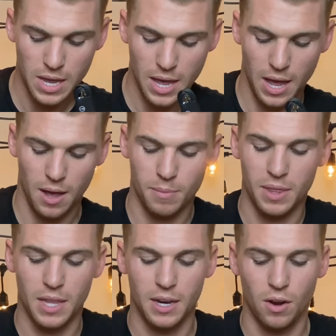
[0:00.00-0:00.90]
and
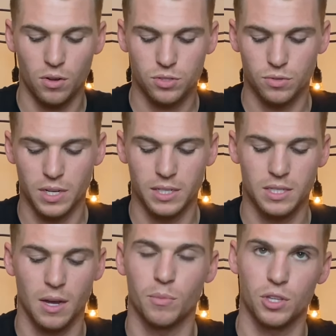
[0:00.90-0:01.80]
then it also does
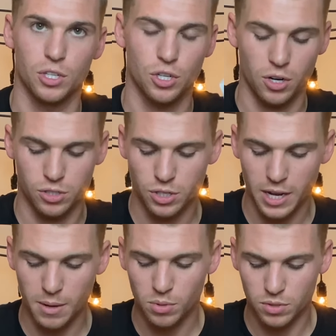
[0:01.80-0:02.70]
come with a charger
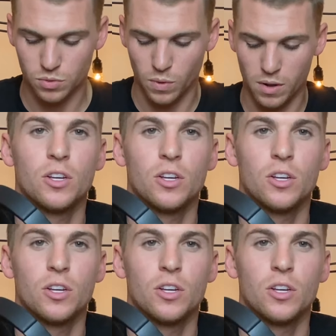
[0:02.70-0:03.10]
cable as well.